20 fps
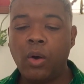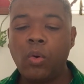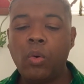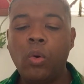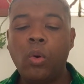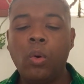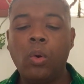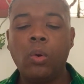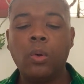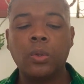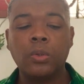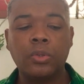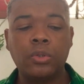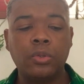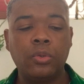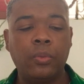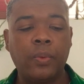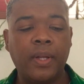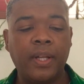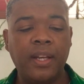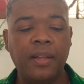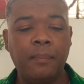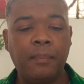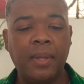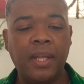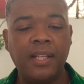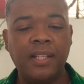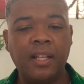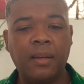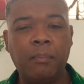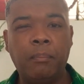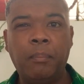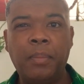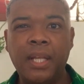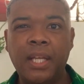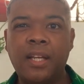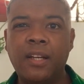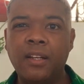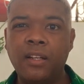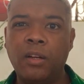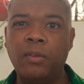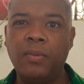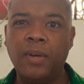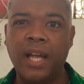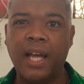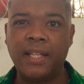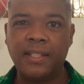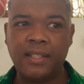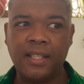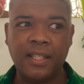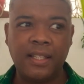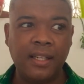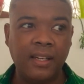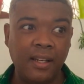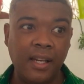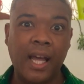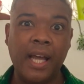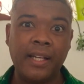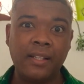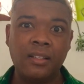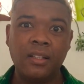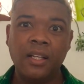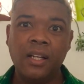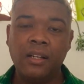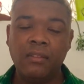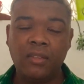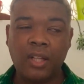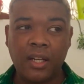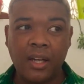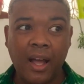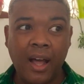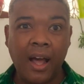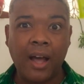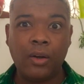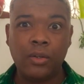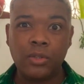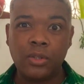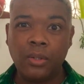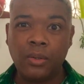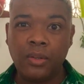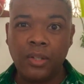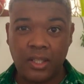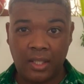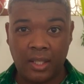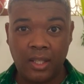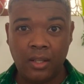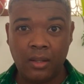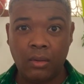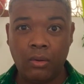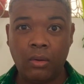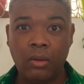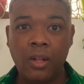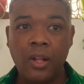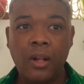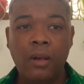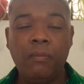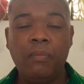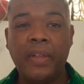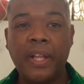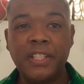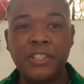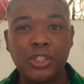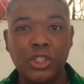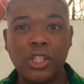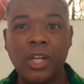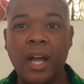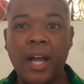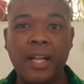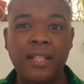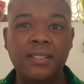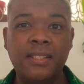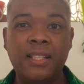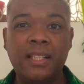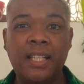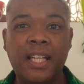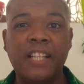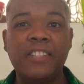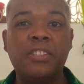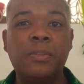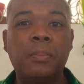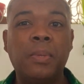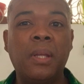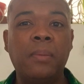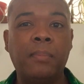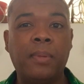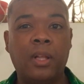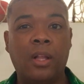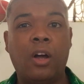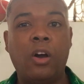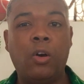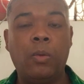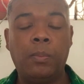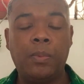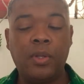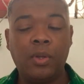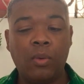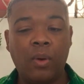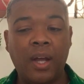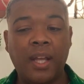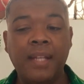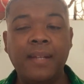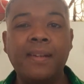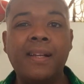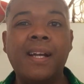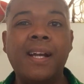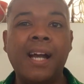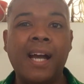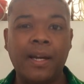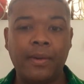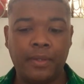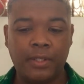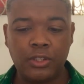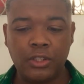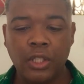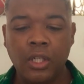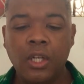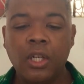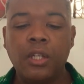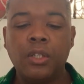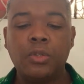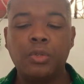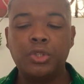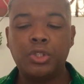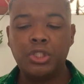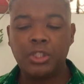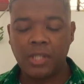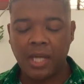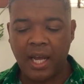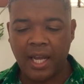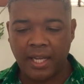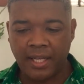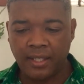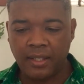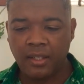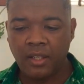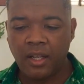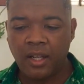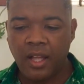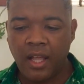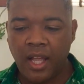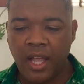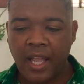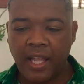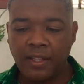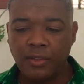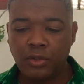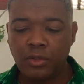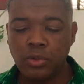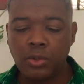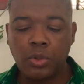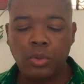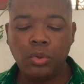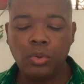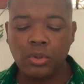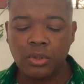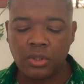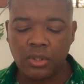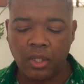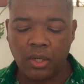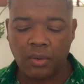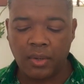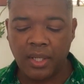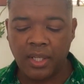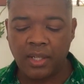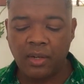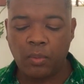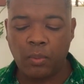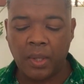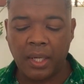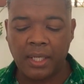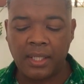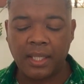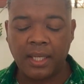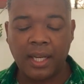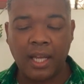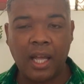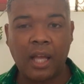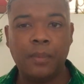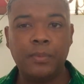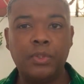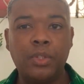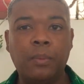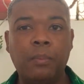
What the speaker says: called to really be that beacon of light, that house on the hill that shines, that gives people hope. You are encouraged to shine and to do so in a way that helps